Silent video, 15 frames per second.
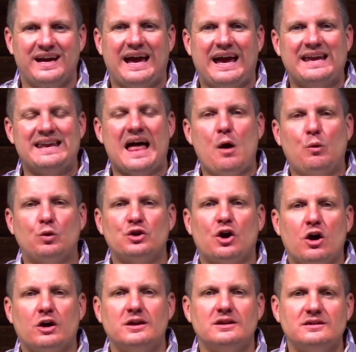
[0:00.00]
And now we're
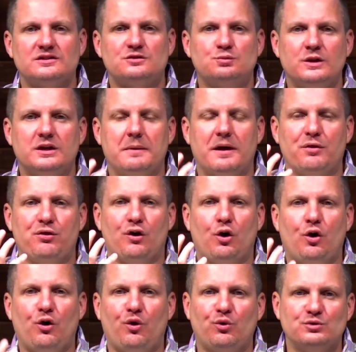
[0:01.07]
talking this week about the
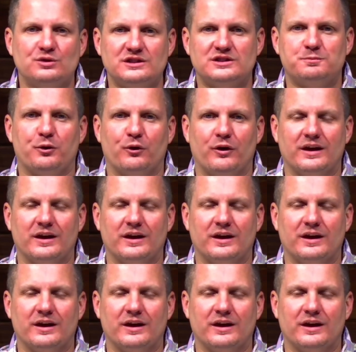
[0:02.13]
Holy Spirit.